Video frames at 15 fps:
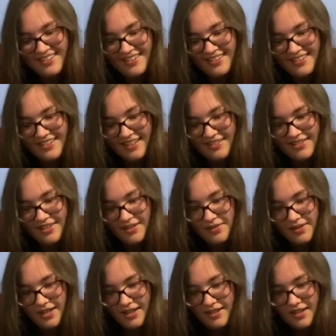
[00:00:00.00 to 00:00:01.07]
sound so
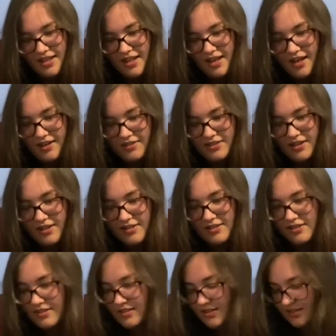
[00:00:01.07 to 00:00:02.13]
weird. I was going,
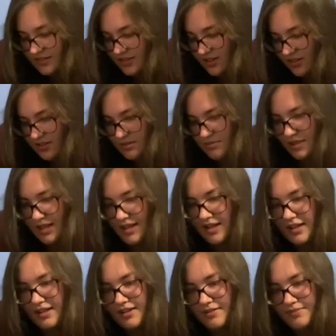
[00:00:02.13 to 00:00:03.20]
excuse
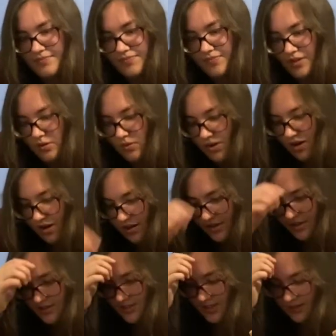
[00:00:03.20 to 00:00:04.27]
me, what are you
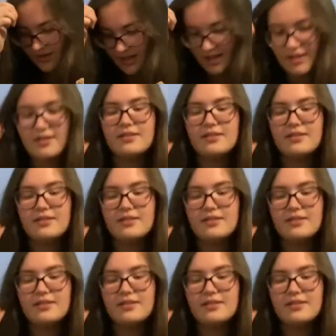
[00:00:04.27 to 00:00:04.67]
doing,